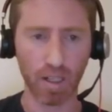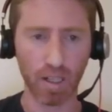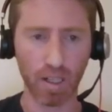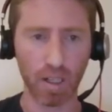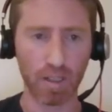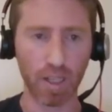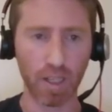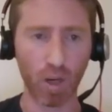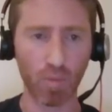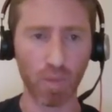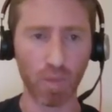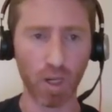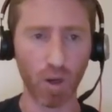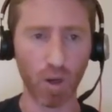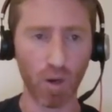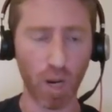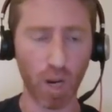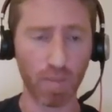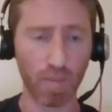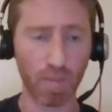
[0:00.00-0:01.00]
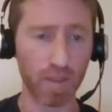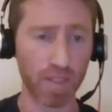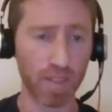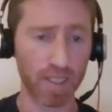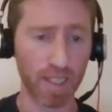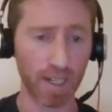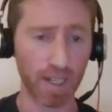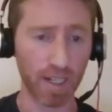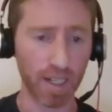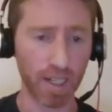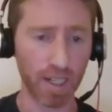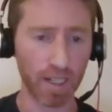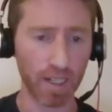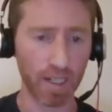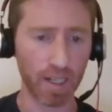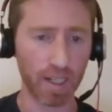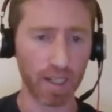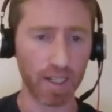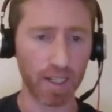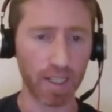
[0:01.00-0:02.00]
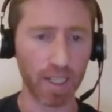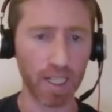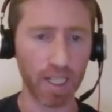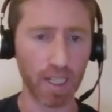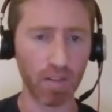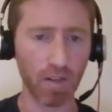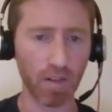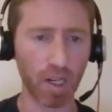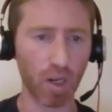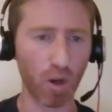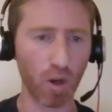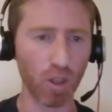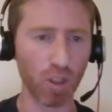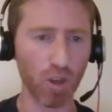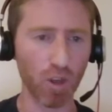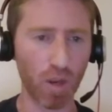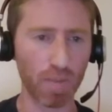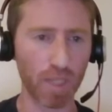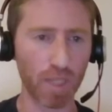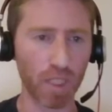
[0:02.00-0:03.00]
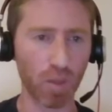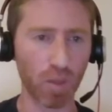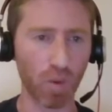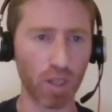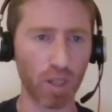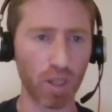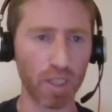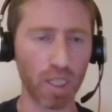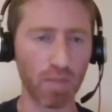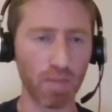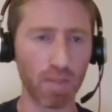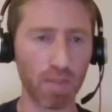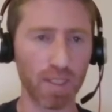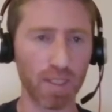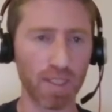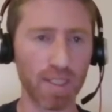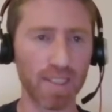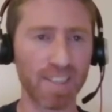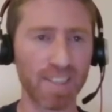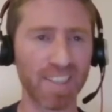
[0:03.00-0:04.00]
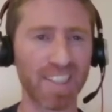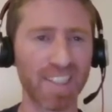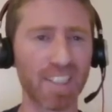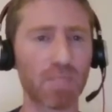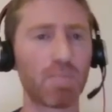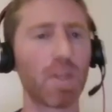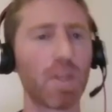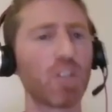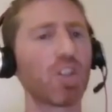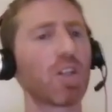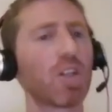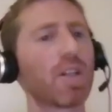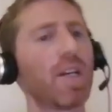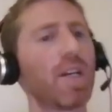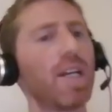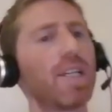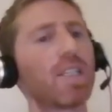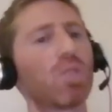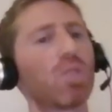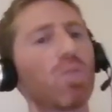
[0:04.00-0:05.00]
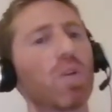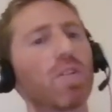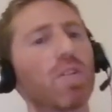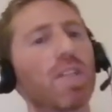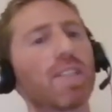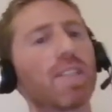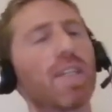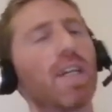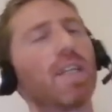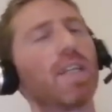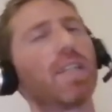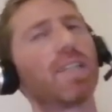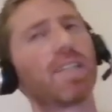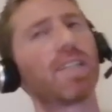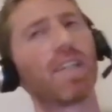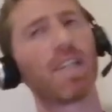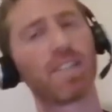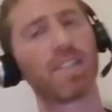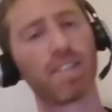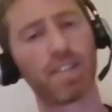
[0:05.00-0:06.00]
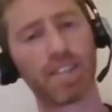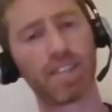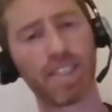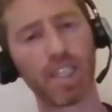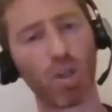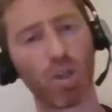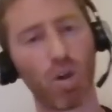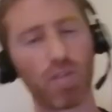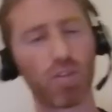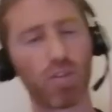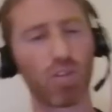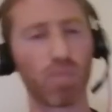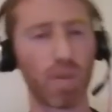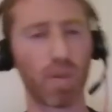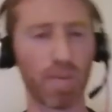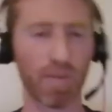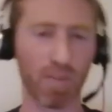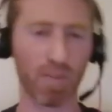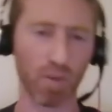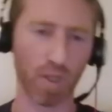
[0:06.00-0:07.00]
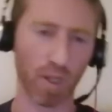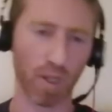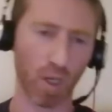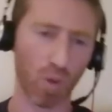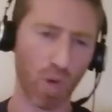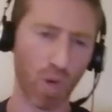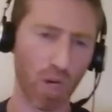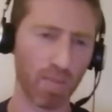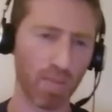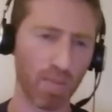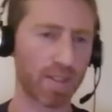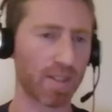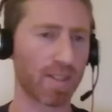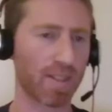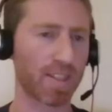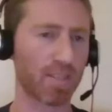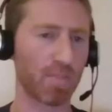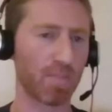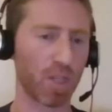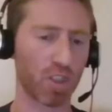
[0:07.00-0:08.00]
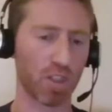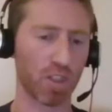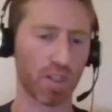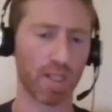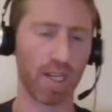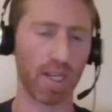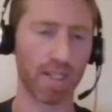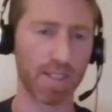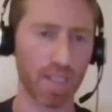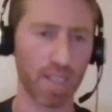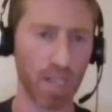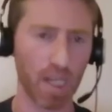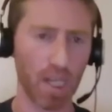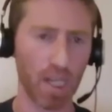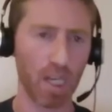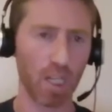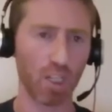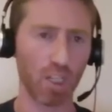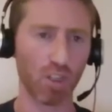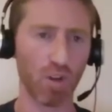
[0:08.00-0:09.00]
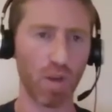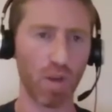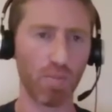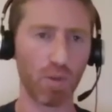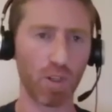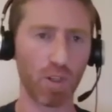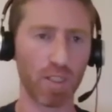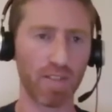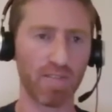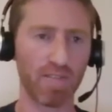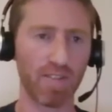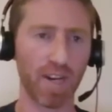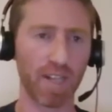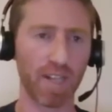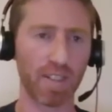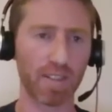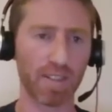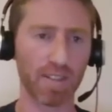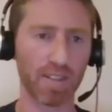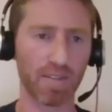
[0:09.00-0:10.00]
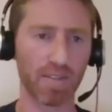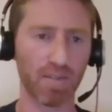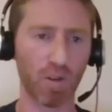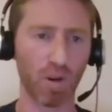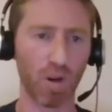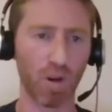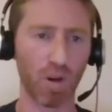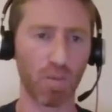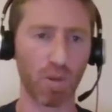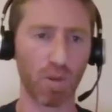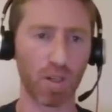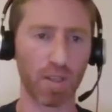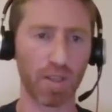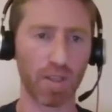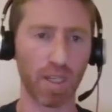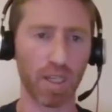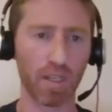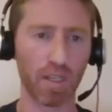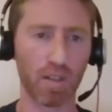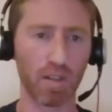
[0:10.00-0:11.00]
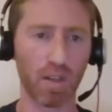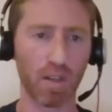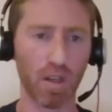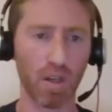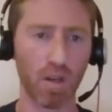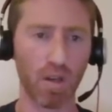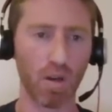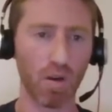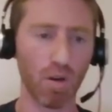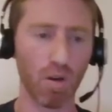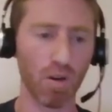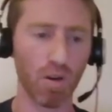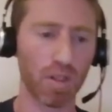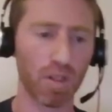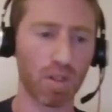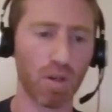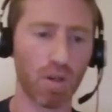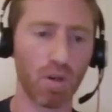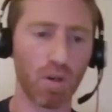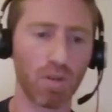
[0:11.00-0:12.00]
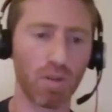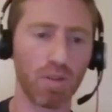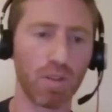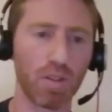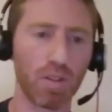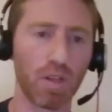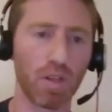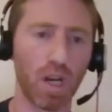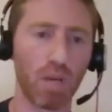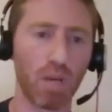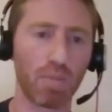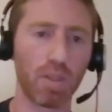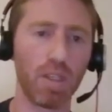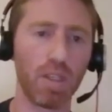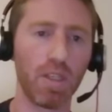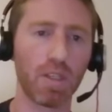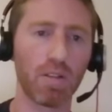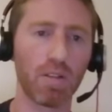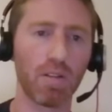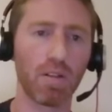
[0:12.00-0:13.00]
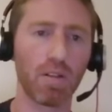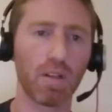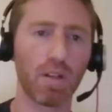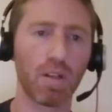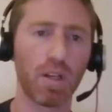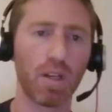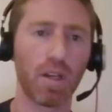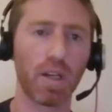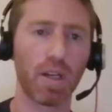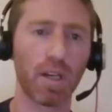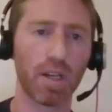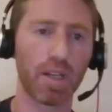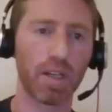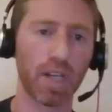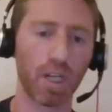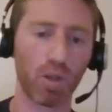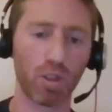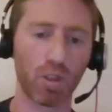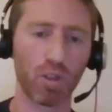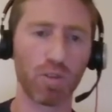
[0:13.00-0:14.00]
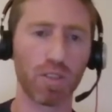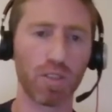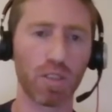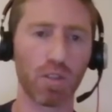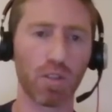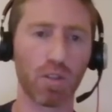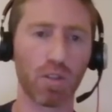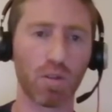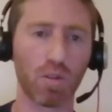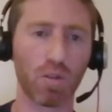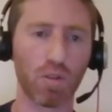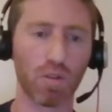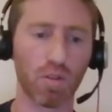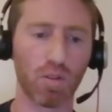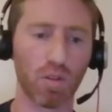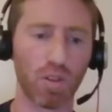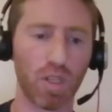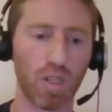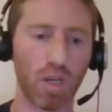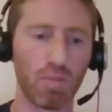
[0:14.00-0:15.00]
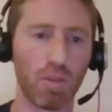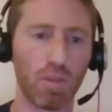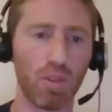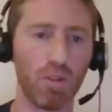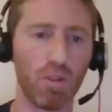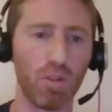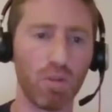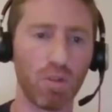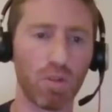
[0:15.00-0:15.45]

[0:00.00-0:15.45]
Down below, I update sell-in, and here I also update quality, but this is in the special case where the sell-in is less than 0. If you remember for the requirements, it's a special case. So I'm going to divide it as follows. I'm going to take all the code up here, again, using Control W.